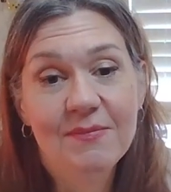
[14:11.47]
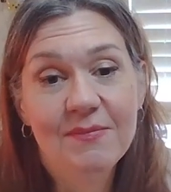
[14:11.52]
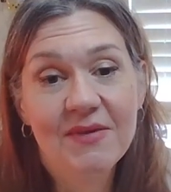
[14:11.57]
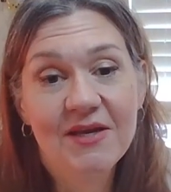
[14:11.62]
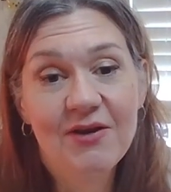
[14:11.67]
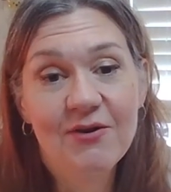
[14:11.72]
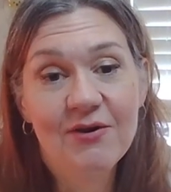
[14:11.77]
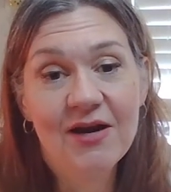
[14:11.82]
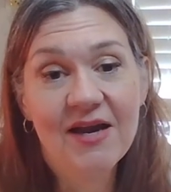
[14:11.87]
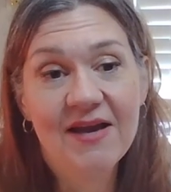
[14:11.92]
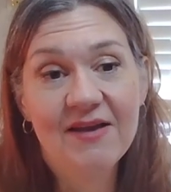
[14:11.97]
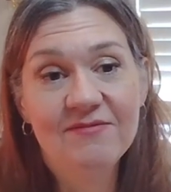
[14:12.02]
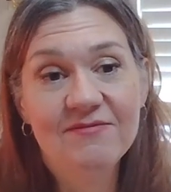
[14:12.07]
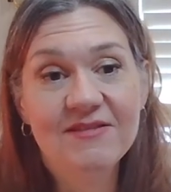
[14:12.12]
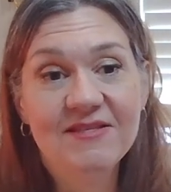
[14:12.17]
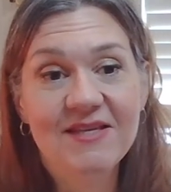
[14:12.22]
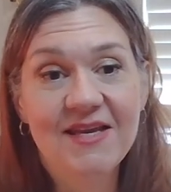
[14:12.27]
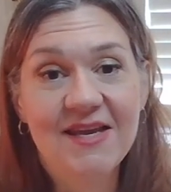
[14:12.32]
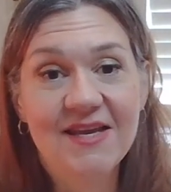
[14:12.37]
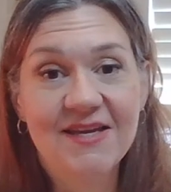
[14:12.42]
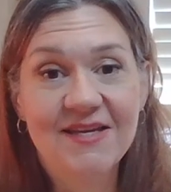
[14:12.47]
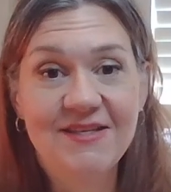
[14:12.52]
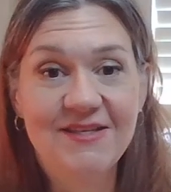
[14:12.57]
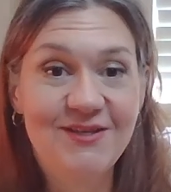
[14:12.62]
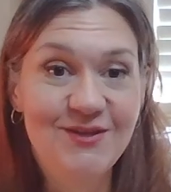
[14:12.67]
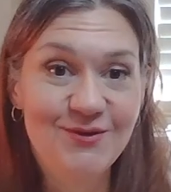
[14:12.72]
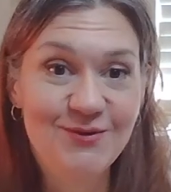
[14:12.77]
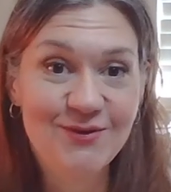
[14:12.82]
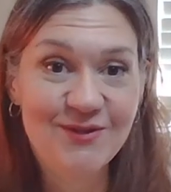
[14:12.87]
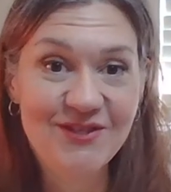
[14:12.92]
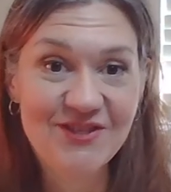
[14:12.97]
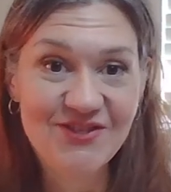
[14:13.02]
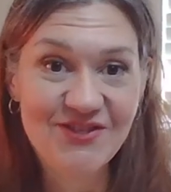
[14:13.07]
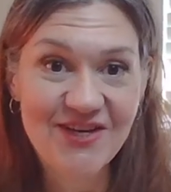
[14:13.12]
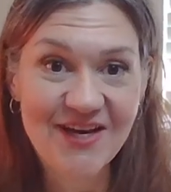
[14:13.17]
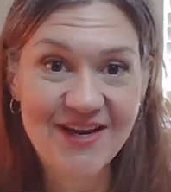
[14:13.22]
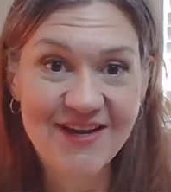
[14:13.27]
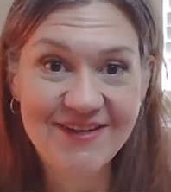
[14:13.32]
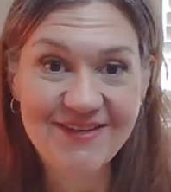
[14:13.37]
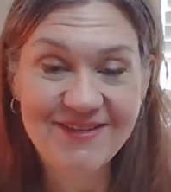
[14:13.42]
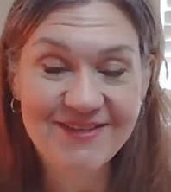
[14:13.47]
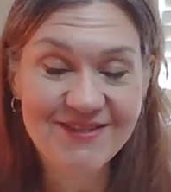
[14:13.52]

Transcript: my crafts, and you in the chat.